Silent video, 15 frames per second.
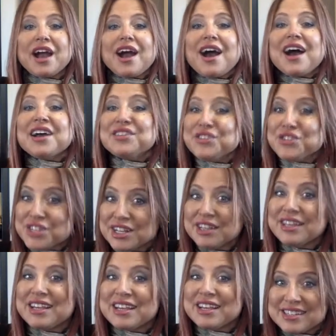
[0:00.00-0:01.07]

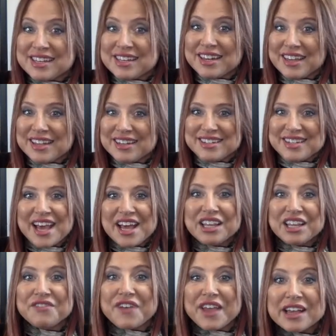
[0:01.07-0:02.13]
unsolicited
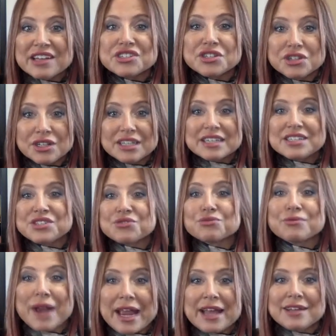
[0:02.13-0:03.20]
televangelist
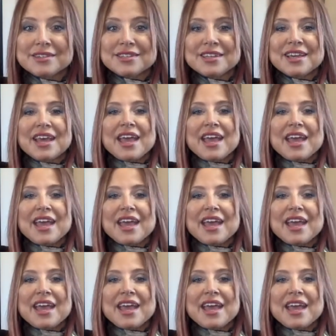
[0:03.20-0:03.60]
rant